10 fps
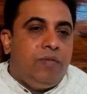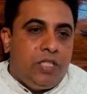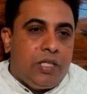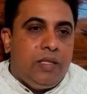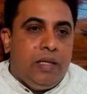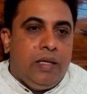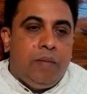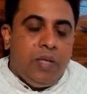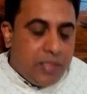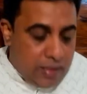Shakti,
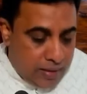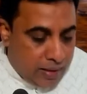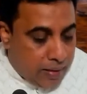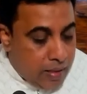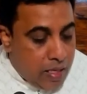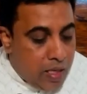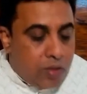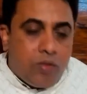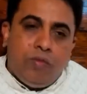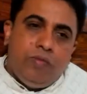amazing thing.
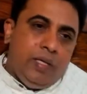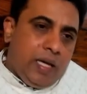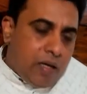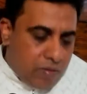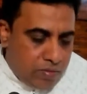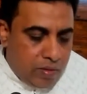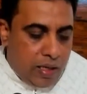So we have,